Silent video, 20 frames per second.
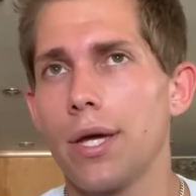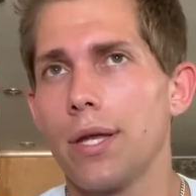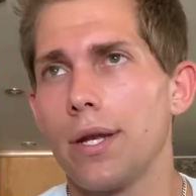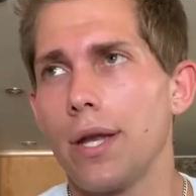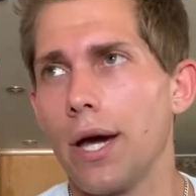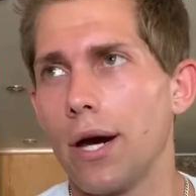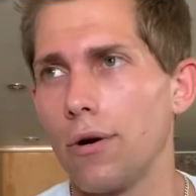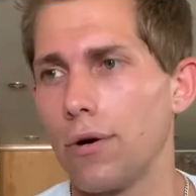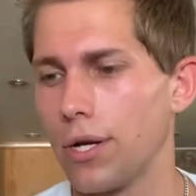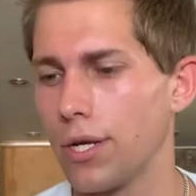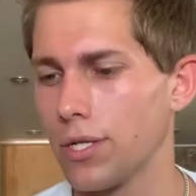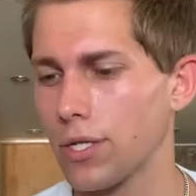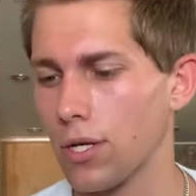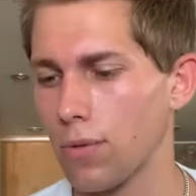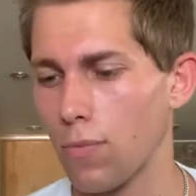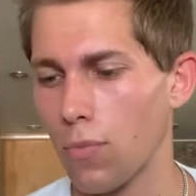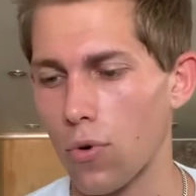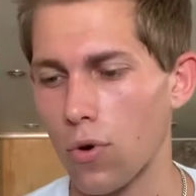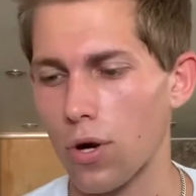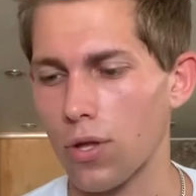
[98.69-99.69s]
Now, it is
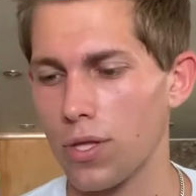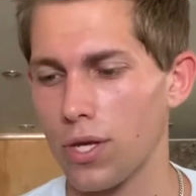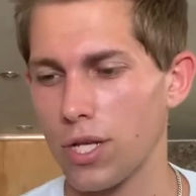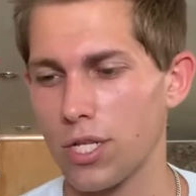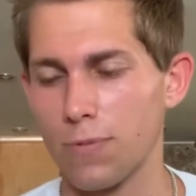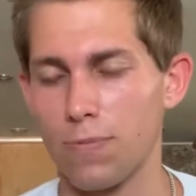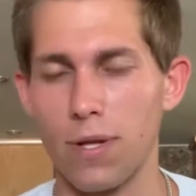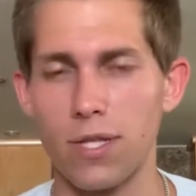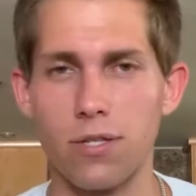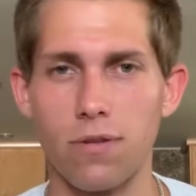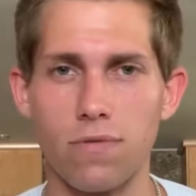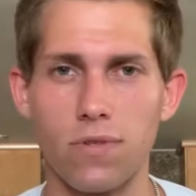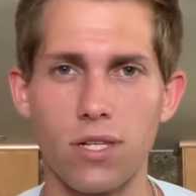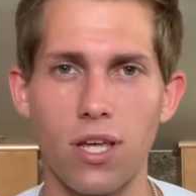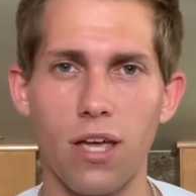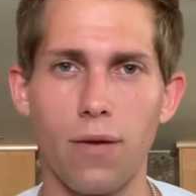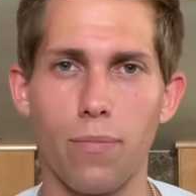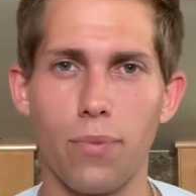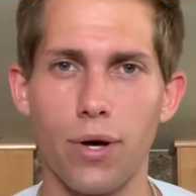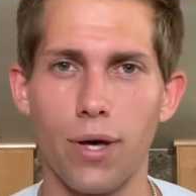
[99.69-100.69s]
more on the expensive
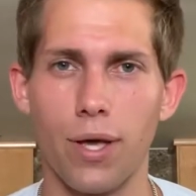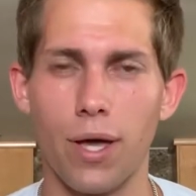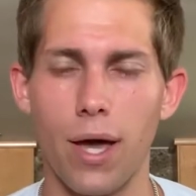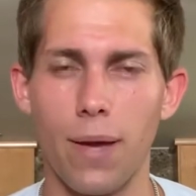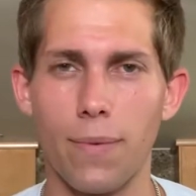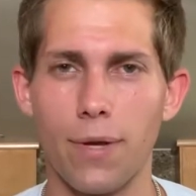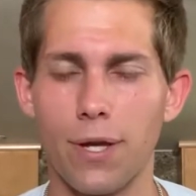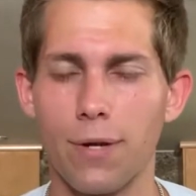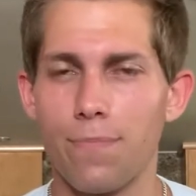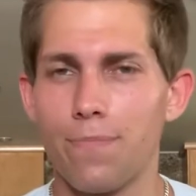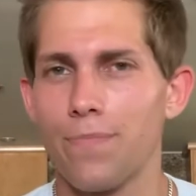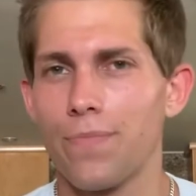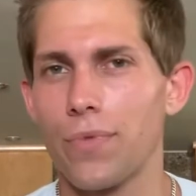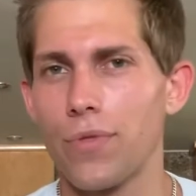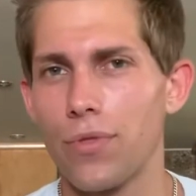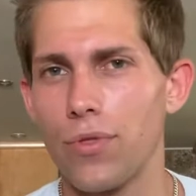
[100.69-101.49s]
side, but I mean,